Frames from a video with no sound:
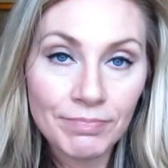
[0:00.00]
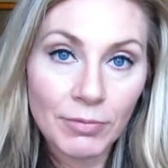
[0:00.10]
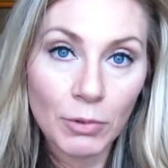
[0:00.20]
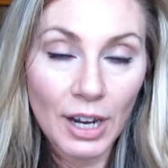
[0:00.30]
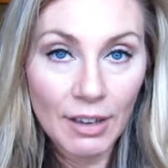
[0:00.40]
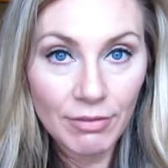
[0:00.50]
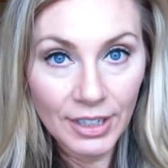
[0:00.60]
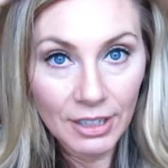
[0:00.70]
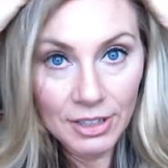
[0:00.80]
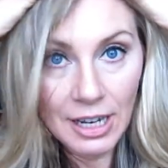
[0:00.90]
what I
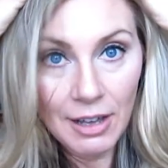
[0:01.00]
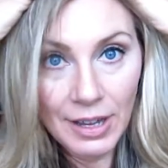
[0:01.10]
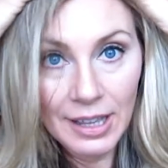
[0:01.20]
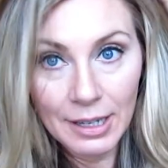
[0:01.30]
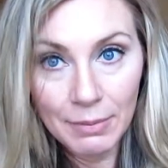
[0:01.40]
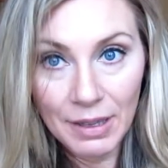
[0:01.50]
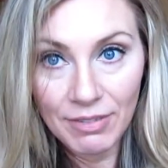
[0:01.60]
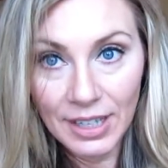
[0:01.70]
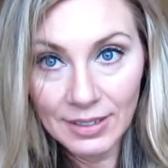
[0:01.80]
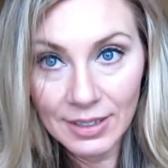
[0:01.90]
figured and how I like my
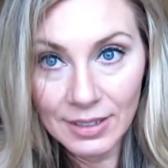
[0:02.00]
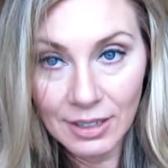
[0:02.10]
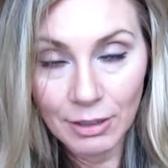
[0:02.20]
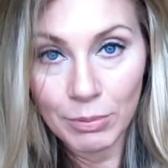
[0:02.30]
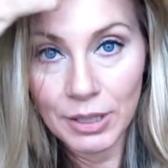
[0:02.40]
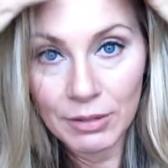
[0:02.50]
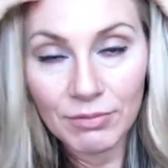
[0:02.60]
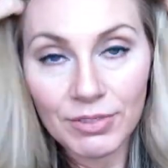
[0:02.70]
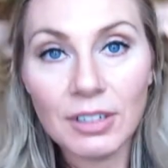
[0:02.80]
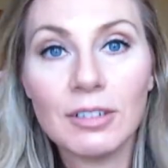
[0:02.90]
face is a little bit of
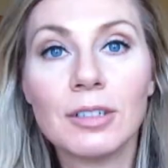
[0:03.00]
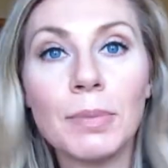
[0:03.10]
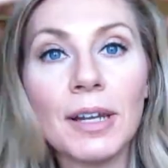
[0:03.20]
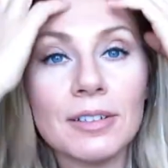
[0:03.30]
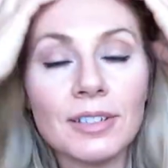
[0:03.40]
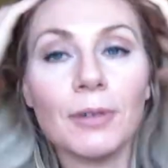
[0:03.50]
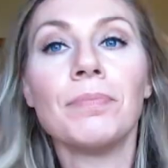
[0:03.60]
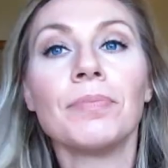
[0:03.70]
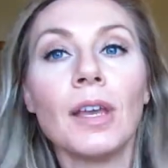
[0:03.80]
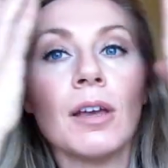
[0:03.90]
oomph, and it looks better. So
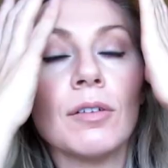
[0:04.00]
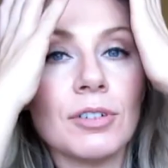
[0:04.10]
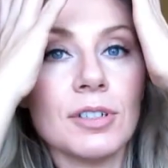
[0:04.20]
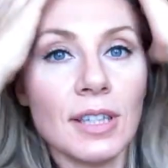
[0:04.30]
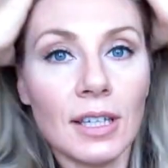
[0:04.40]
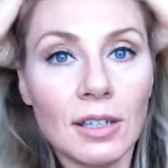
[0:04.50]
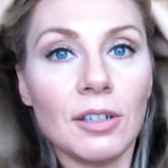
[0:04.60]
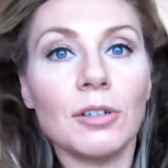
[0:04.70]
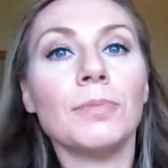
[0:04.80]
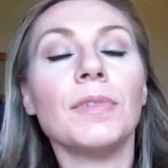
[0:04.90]
first thing you
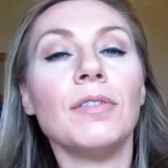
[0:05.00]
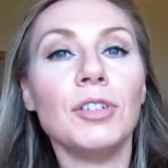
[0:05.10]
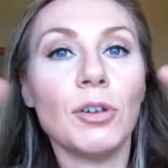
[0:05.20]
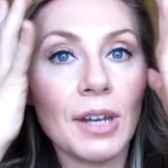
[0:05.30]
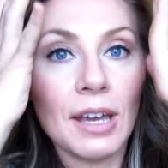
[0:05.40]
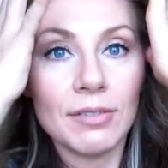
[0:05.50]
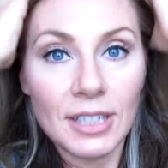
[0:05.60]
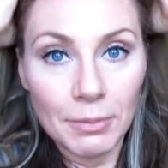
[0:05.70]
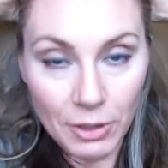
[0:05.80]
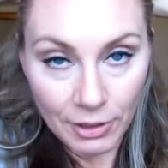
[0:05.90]
do, if you don't have
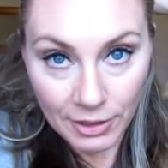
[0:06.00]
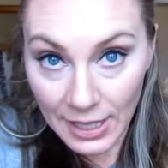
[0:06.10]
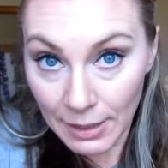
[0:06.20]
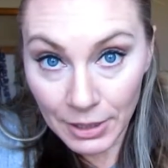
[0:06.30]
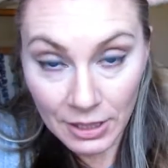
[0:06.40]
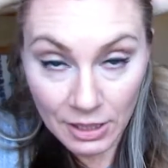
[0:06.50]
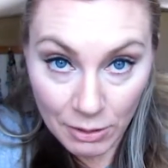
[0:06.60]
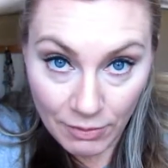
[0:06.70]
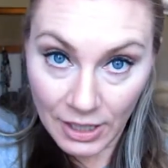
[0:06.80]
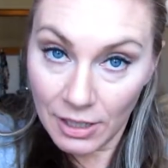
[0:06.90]
steam curlers, I am going to do
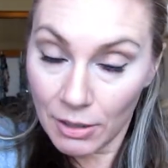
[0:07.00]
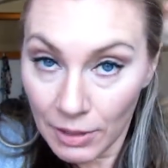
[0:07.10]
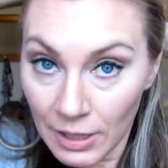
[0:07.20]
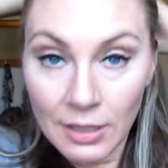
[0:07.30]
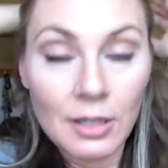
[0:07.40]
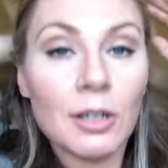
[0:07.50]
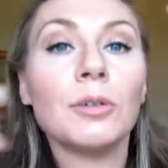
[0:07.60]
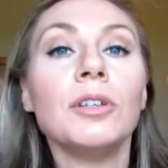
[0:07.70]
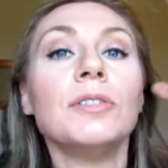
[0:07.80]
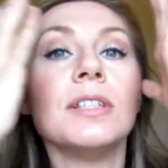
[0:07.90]
a video
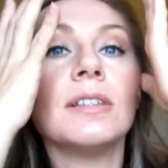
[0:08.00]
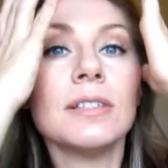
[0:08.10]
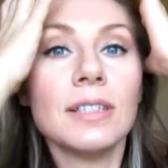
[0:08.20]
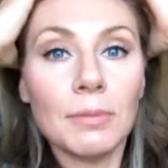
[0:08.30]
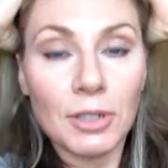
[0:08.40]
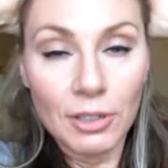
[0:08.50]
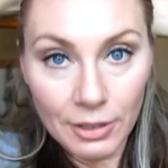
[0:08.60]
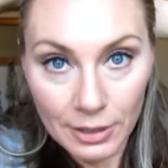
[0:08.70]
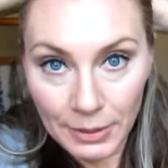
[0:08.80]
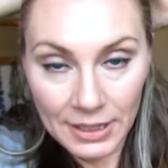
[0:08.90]
using the steam
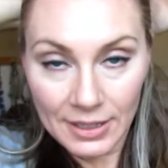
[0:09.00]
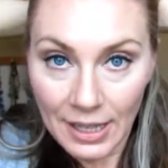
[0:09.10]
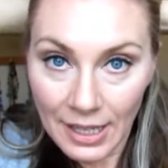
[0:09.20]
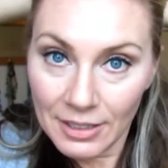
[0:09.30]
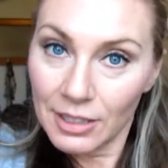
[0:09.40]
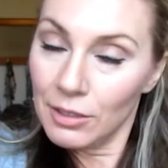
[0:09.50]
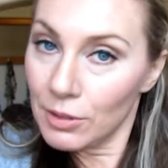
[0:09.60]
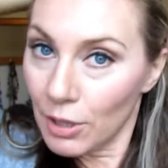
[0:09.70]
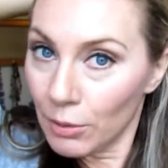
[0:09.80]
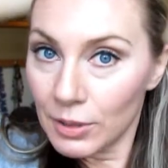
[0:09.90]
curlers because I like to use
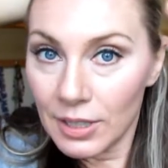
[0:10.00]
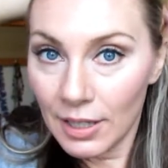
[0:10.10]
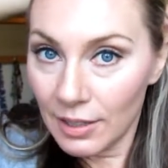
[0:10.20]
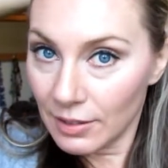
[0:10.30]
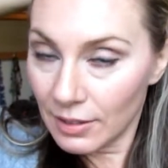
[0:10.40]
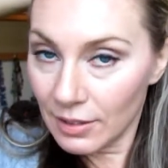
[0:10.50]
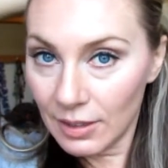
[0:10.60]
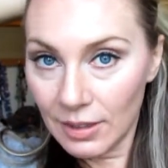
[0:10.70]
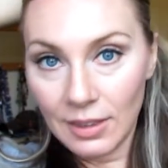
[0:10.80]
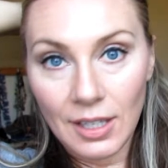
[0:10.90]
those. They
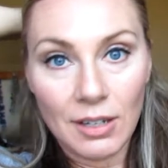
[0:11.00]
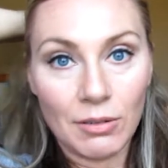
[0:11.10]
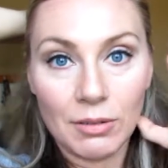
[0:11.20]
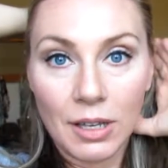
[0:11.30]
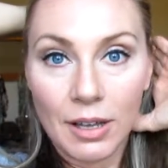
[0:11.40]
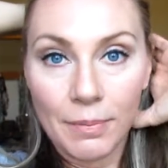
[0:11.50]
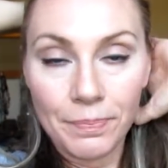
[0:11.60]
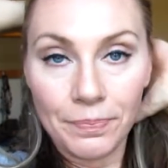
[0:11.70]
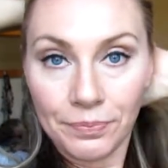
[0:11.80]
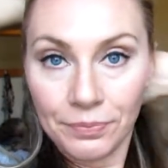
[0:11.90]
don't